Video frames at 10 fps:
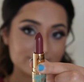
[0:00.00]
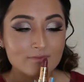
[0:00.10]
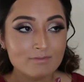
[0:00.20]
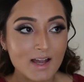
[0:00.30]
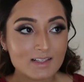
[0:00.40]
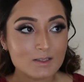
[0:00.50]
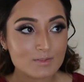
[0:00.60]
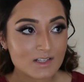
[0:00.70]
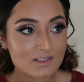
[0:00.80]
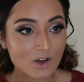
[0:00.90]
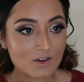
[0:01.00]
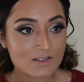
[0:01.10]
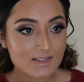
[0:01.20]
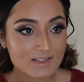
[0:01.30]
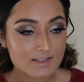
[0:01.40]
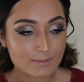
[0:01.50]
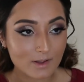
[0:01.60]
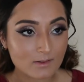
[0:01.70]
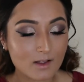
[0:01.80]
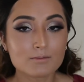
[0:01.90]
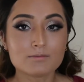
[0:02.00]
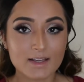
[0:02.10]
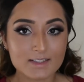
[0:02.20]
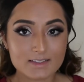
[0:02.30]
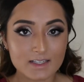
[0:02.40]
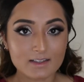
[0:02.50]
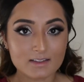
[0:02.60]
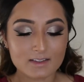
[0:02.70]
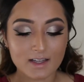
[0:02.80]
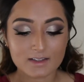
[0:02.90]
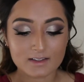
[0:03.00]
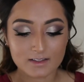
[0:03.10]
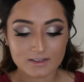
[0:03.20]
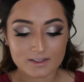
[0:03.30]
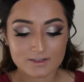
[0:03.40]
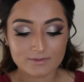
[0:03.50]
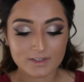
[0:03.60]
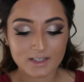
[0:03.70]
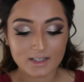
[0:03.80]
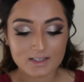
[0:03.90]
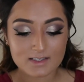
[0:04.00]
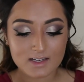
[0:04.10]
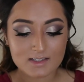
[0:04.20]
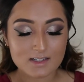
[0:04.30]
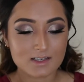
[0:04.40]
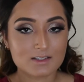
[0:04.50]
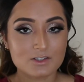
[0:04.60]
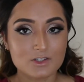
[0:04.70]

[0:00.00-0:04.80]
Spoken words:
MAC lipsticks honestly smell amazing. Like, this vanilla scent is